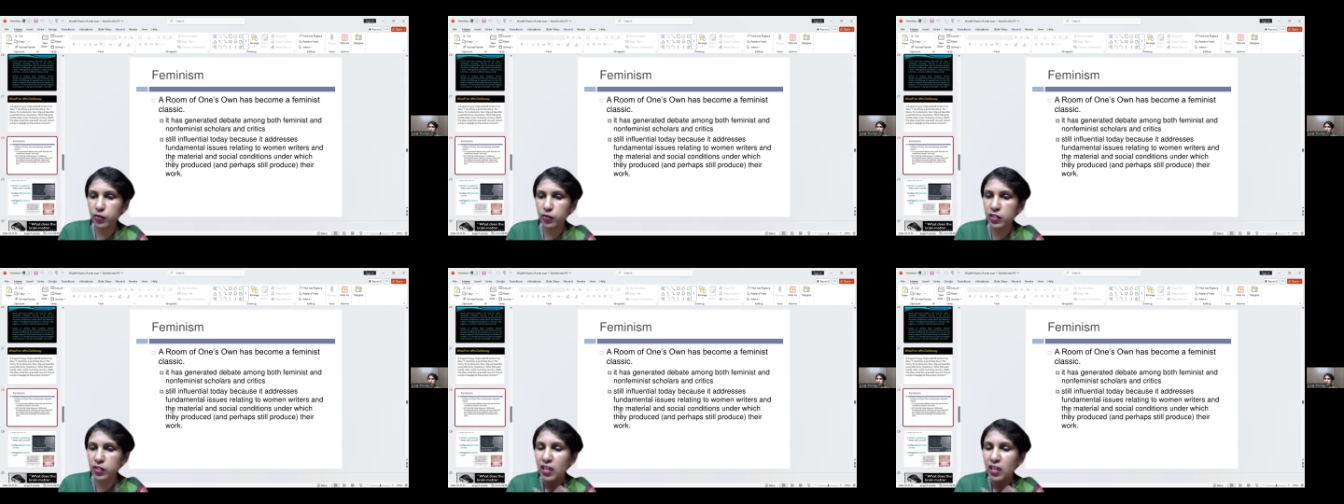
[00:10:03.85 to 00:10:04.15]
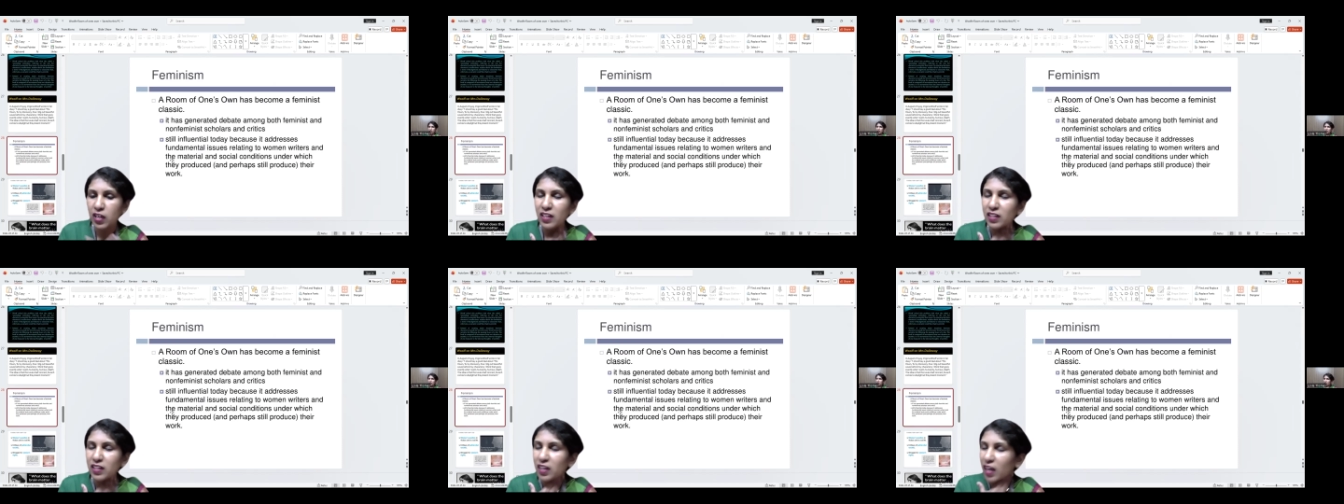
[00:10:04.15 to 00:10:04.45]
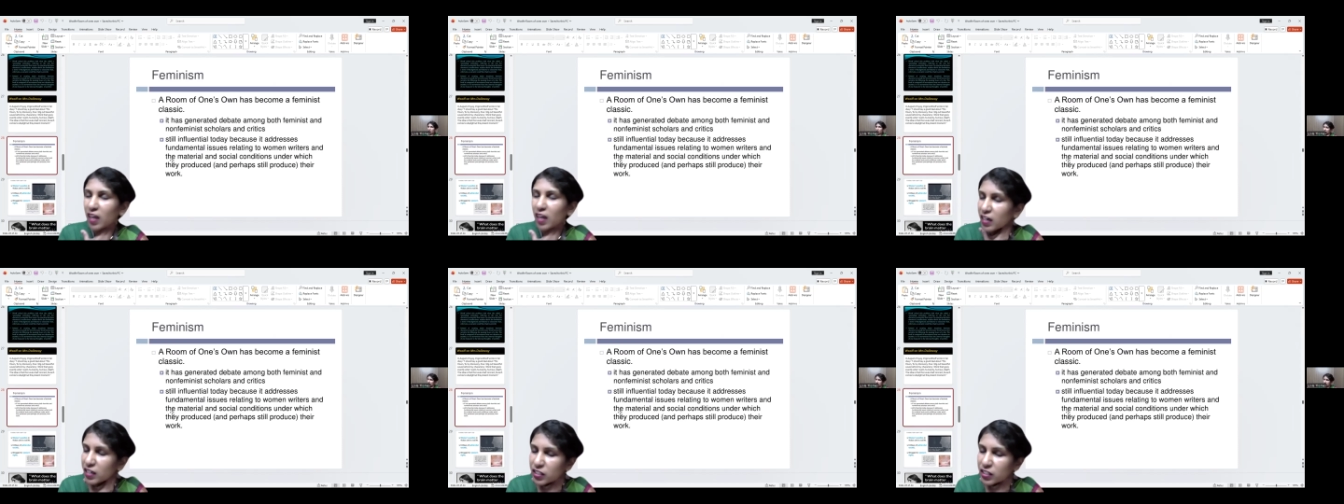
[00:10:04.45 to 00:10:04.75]
with the
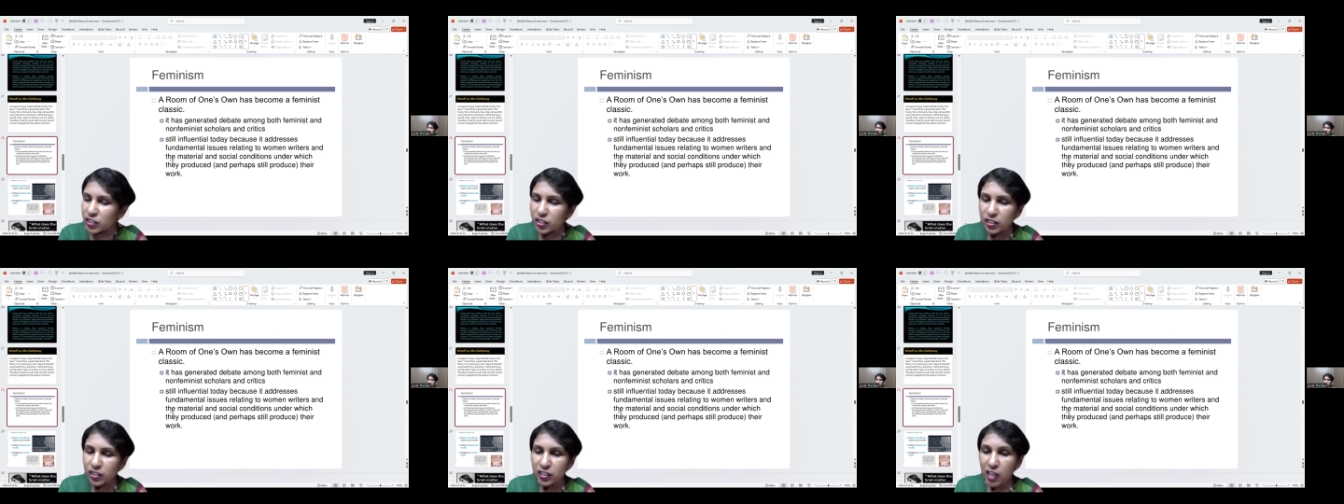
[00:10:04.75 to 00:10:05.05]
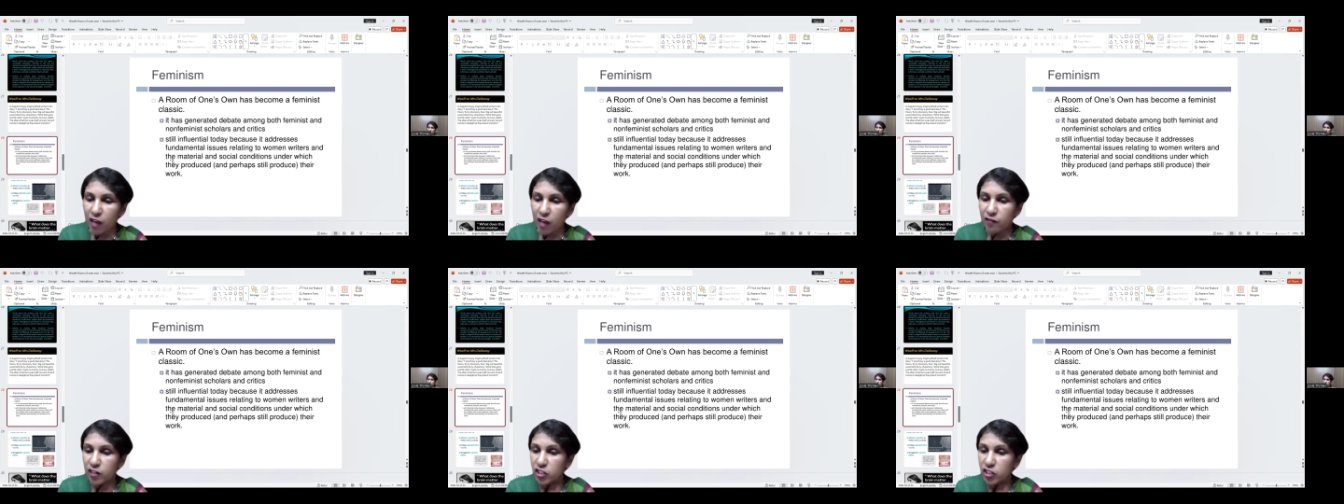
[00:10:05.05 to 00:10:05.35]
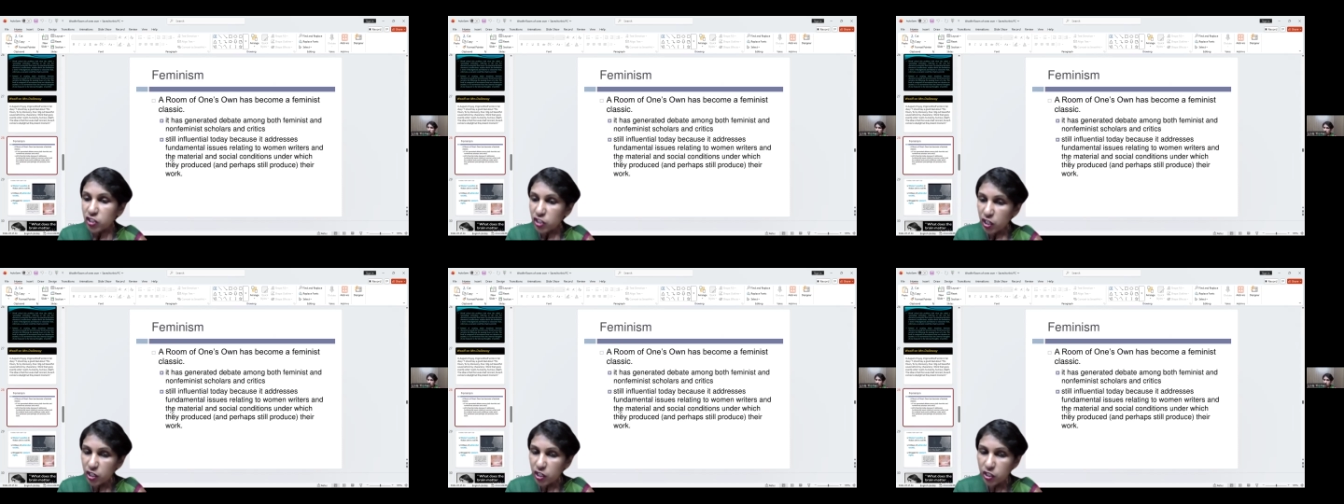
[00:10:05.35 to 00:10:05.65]
conditions
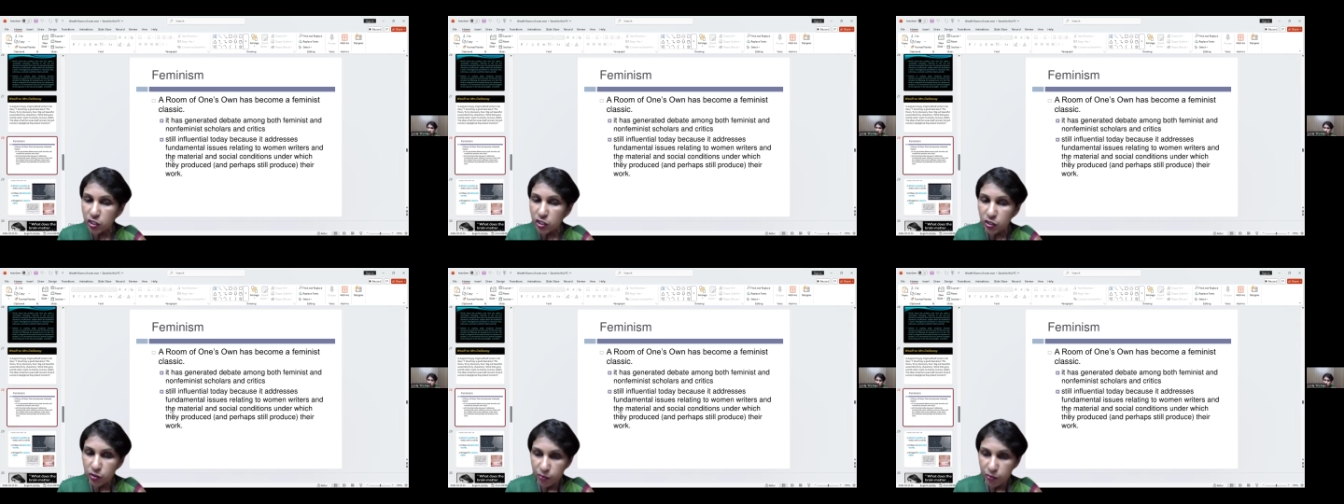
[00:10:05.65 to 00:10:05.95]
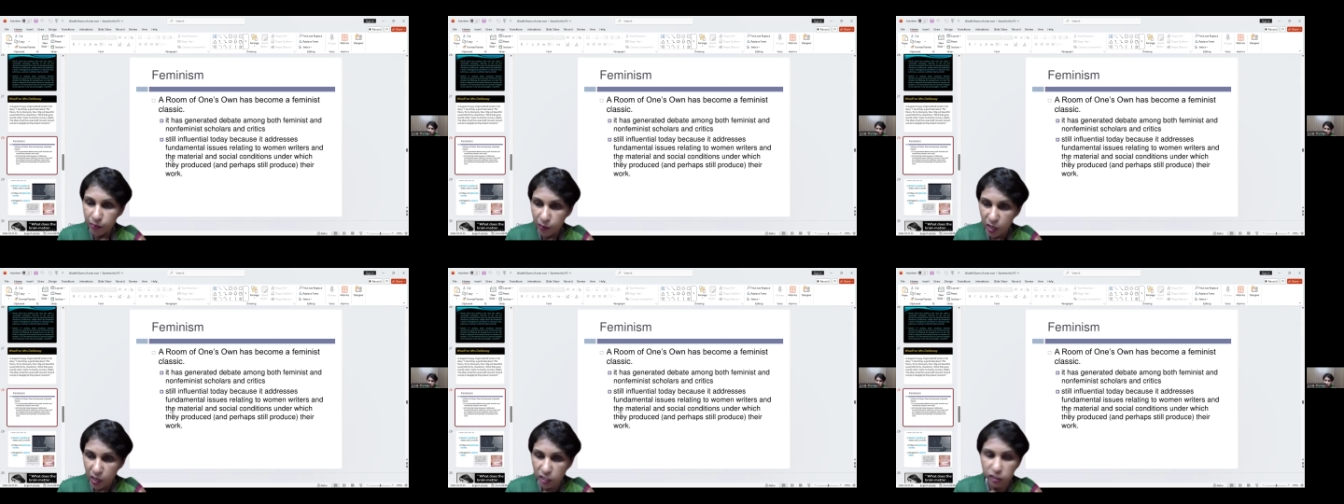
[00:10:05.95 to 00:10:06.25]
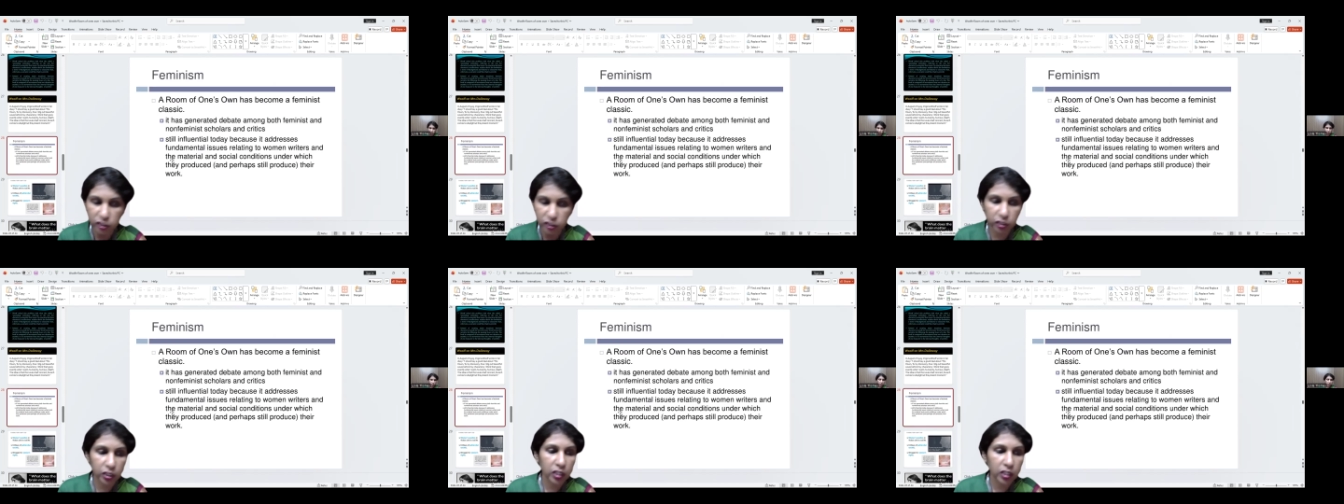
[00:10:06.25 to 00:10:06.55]
having changed
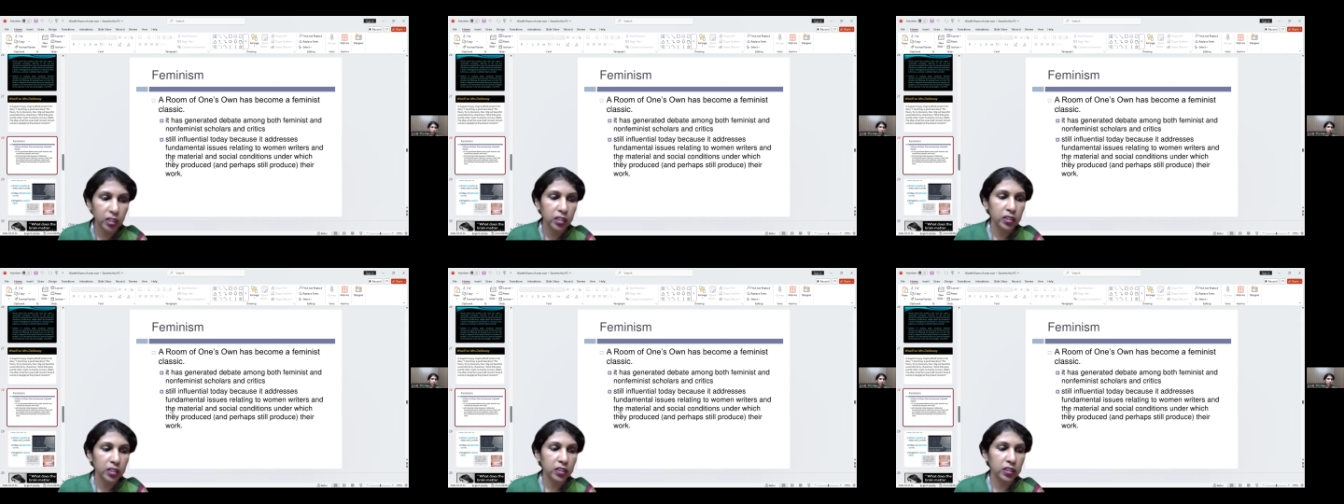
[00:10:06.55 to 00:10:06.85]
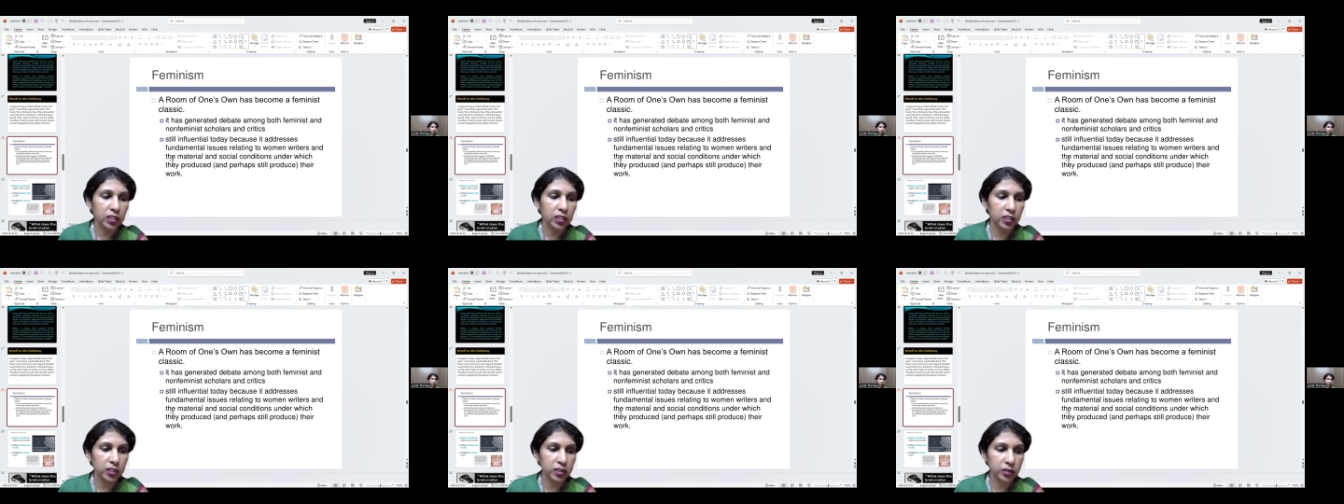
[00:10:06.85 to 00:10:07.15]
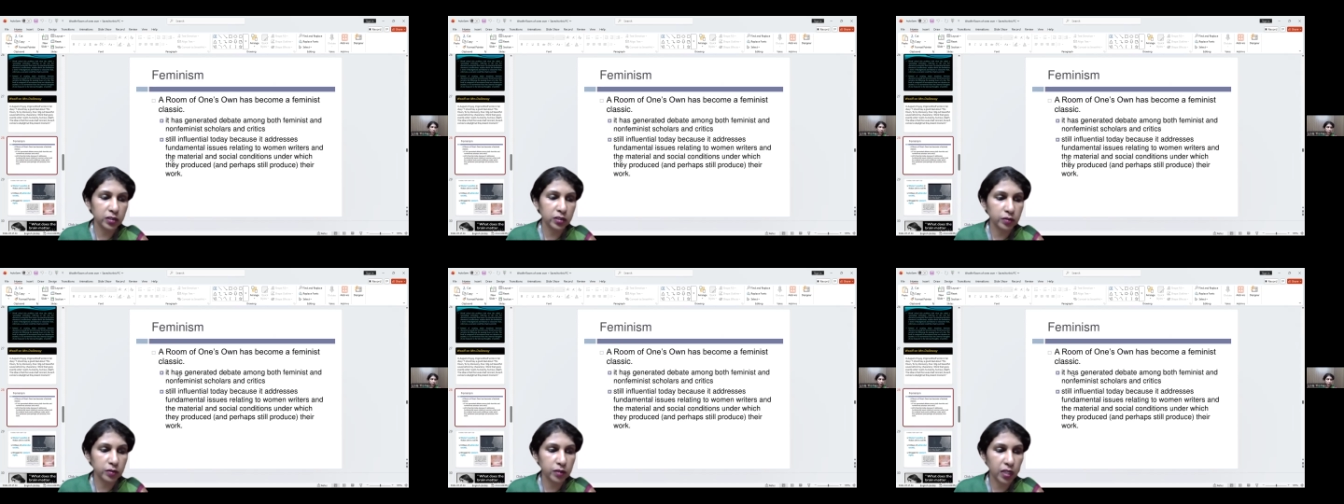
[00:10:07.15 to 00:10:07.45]
much.
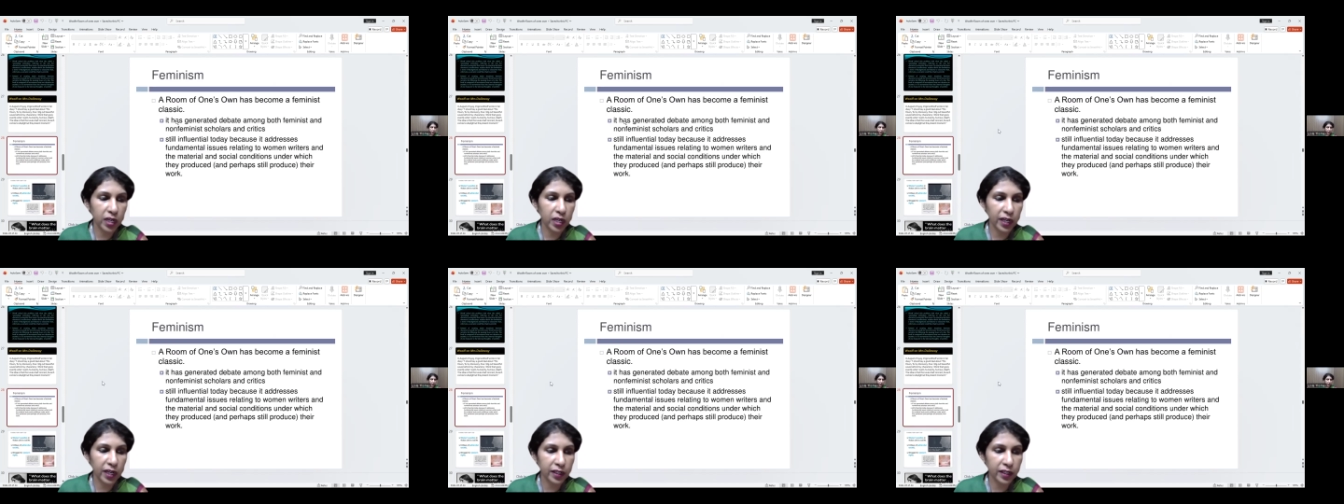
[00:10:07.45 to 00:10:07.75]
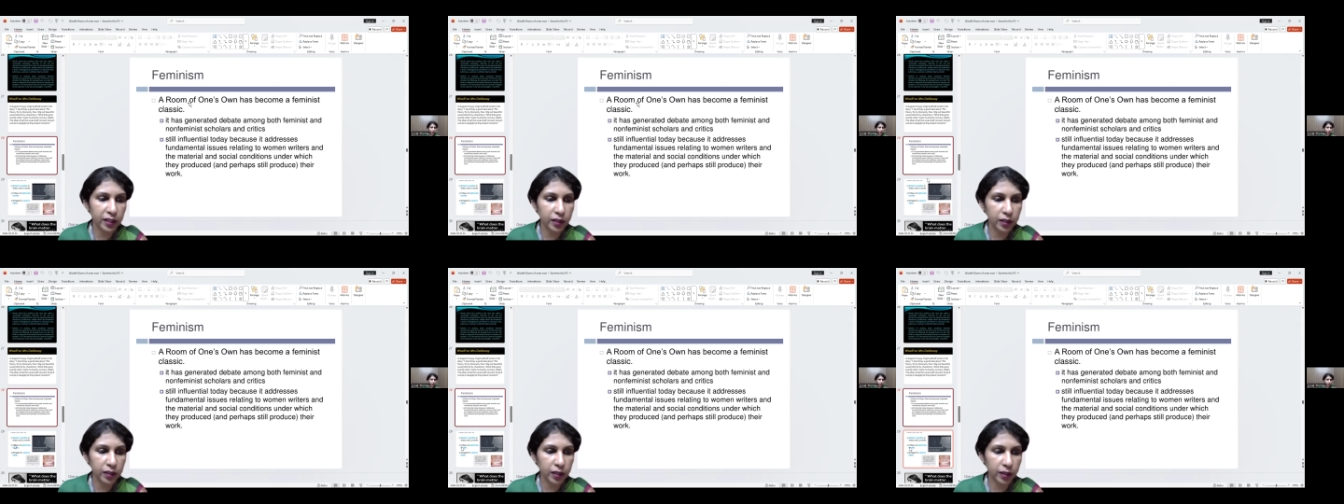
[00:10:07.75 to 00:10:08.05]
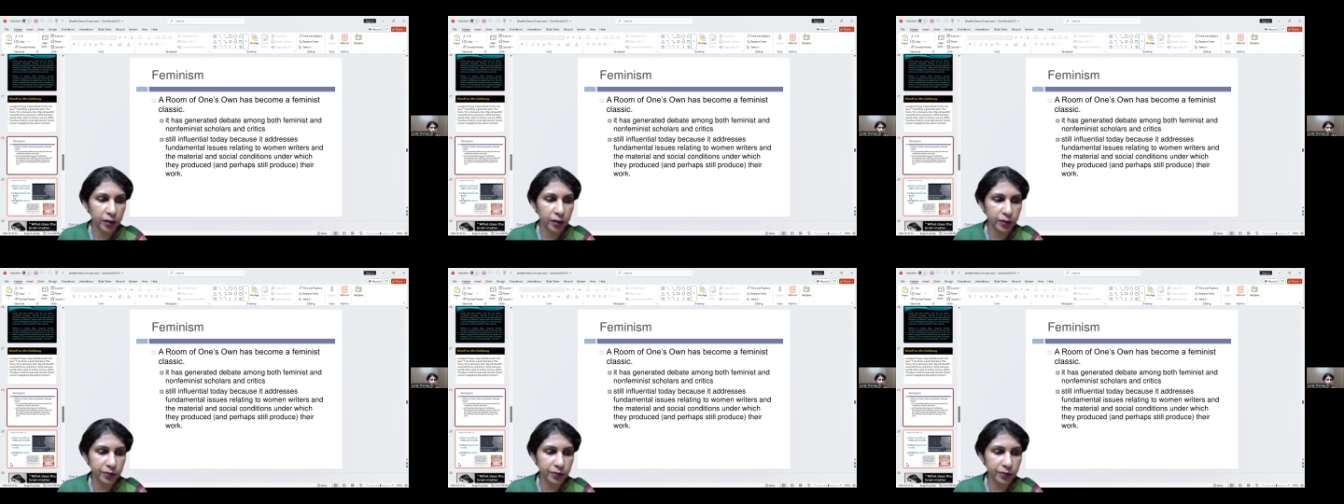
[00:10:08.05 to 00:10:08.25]
And